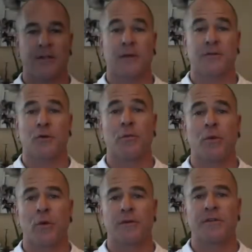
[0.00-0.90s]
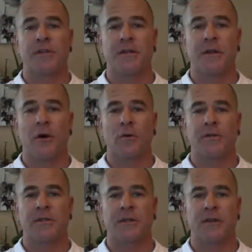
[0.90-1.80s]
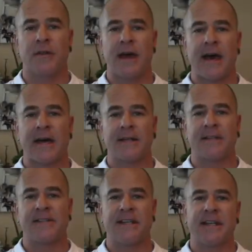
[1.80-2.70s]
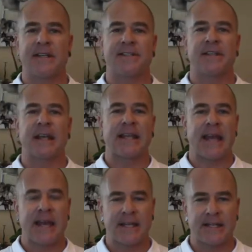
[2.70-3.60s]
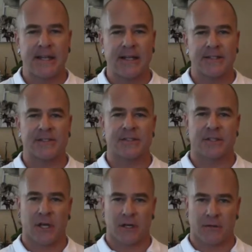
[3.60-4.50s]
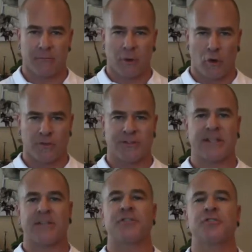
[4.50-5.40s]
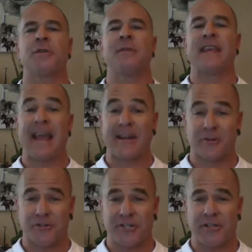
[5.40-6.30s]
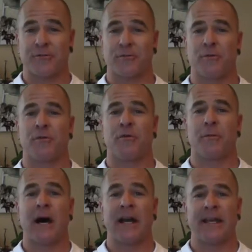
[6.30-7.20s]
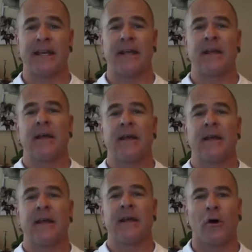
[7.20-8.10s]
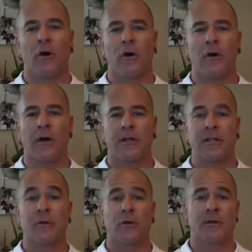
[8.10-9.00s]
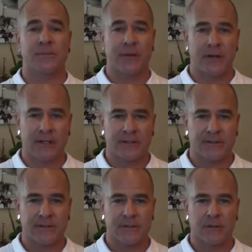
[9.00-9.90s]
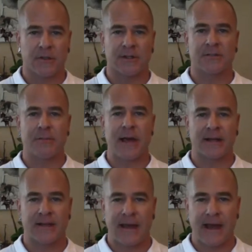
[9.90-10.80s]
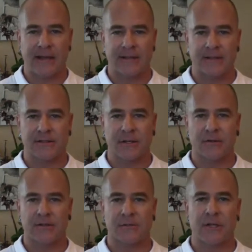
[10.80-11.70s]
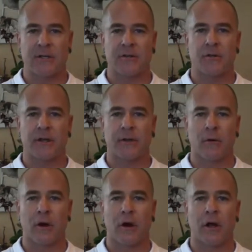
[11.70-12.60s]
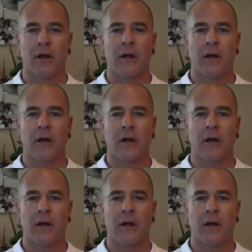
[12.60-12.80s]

also important to note that dizziness, lightheadedness, pulsing, streaming energy through the body is all a typical experience. You can expect that, so it doesn't mean you're doing it wrong.